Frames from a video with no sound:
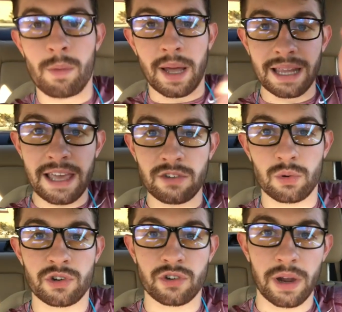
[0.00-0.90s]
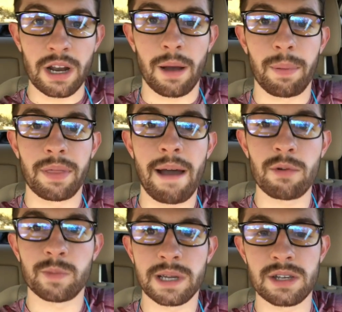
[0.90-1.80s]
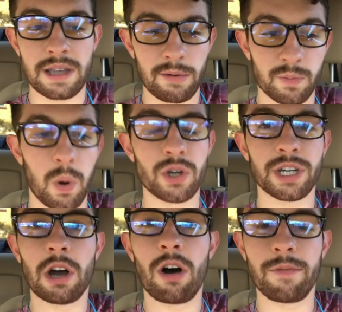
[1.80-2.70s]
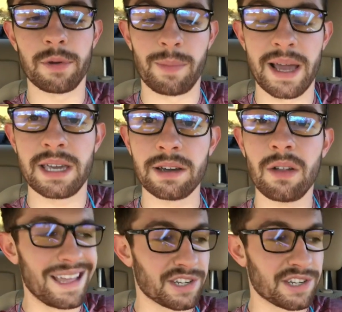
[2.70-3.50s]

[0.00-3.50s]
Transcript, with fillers: when my legs were straight up, that was because I was pushing off with my heel